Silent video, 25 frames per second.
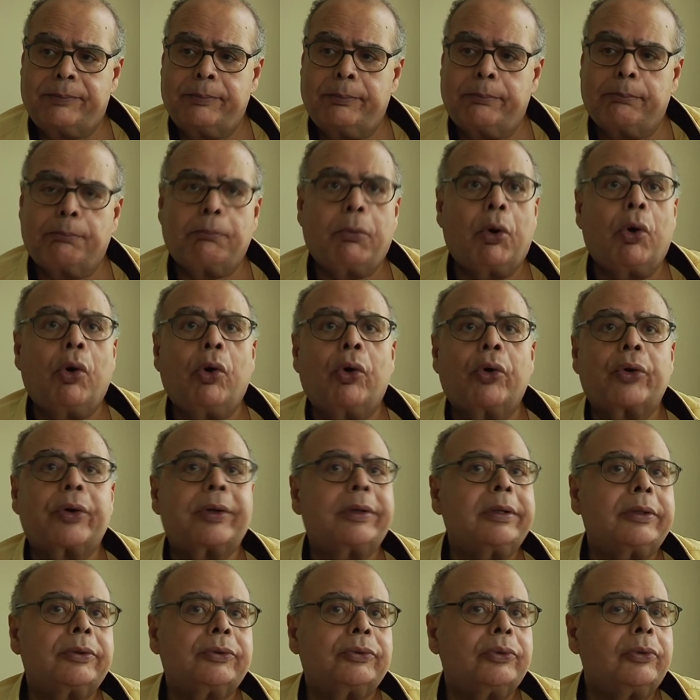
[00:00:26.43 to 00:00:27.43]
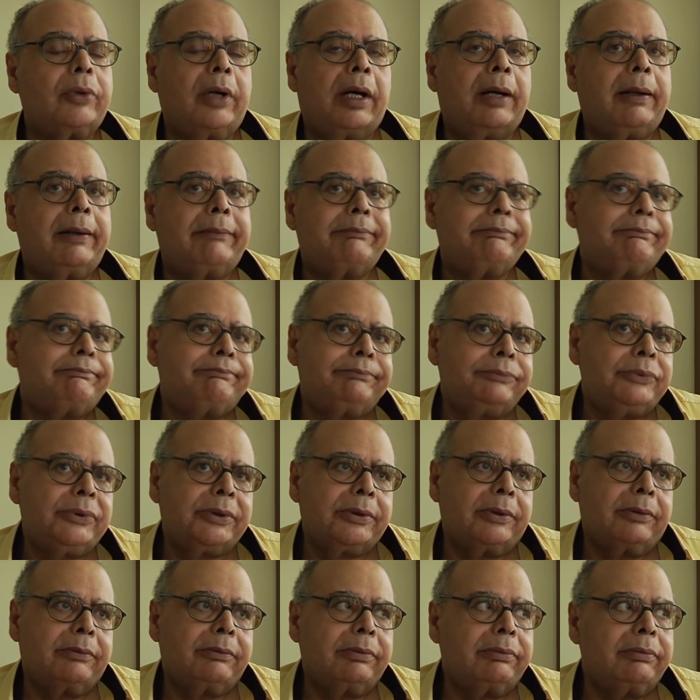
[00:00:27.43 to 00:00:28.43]
born to a
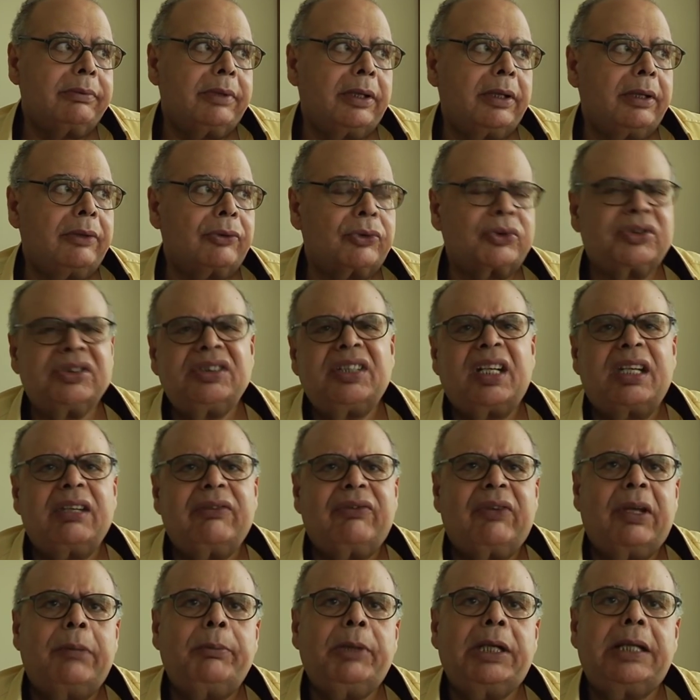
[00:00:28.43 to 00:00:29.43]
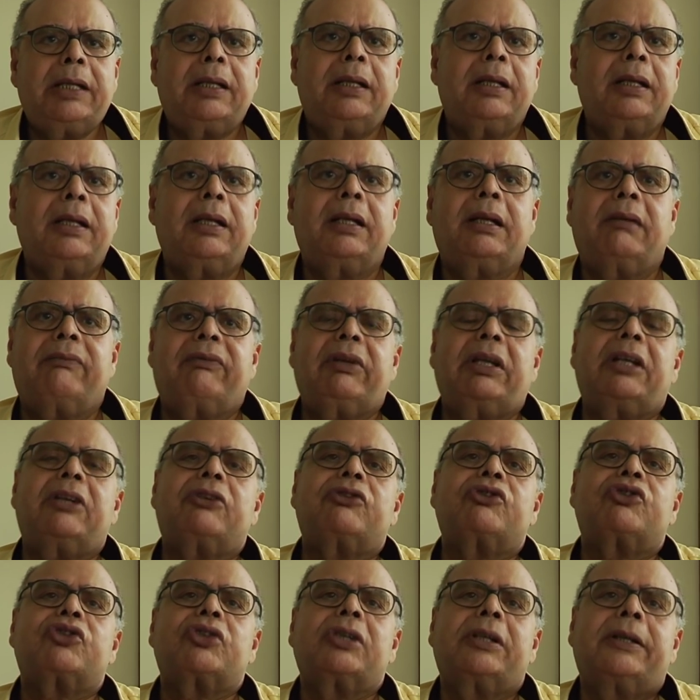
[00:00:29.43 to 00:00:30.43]
ordinary family in a
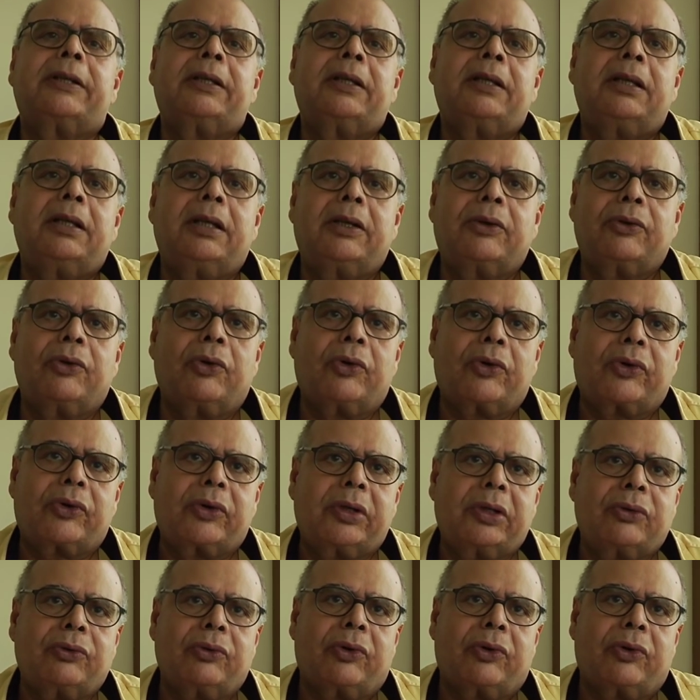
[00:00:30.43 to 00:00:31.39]
village in North